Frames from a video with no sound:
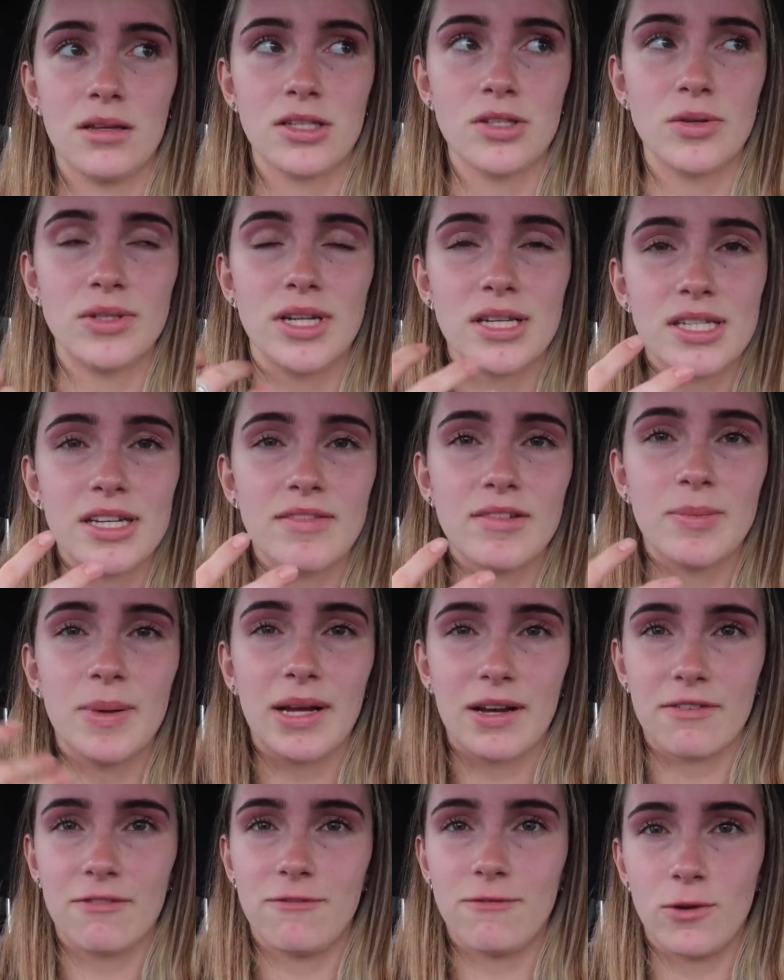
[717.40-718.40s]
So it doesn't have to be
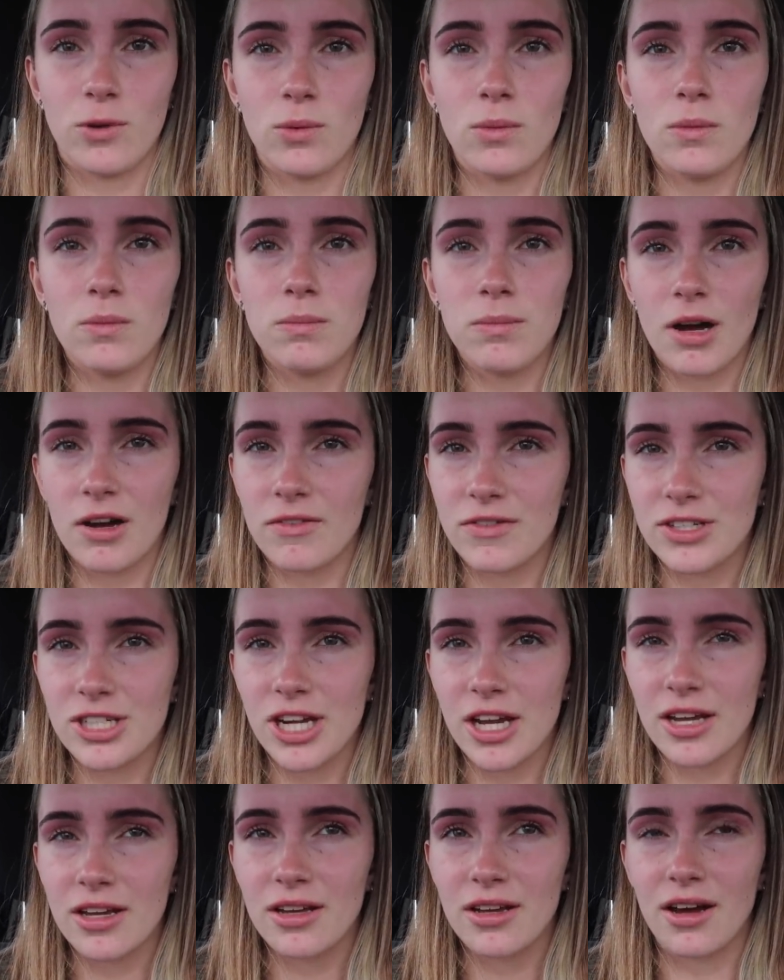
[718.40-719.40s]
like a full puffer
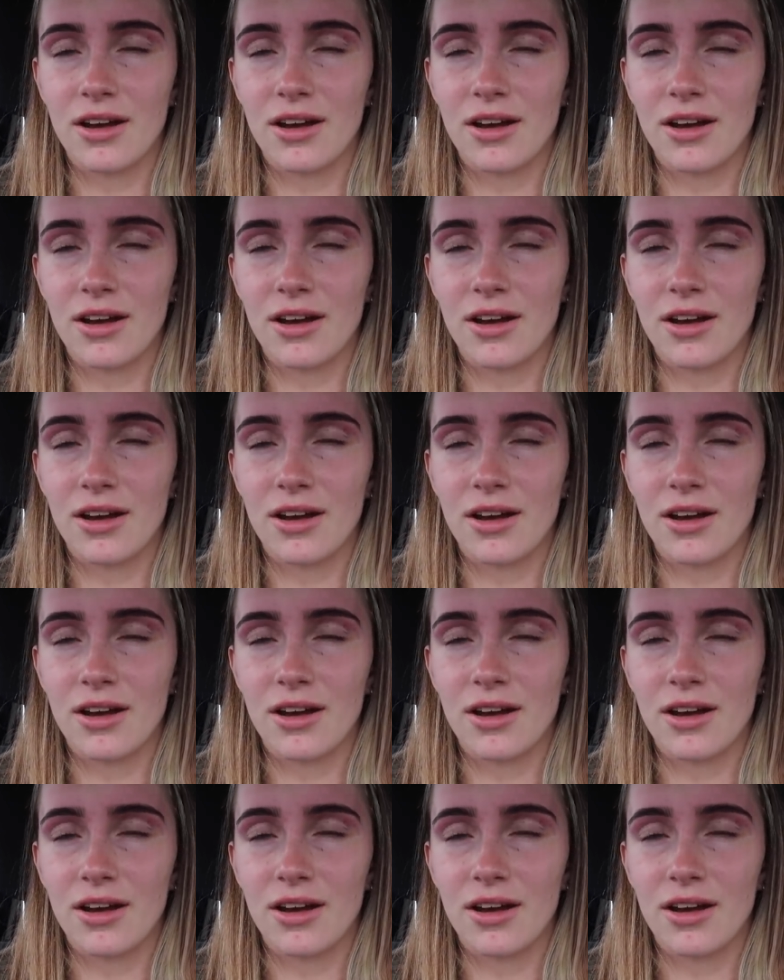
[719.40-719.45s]
jacket.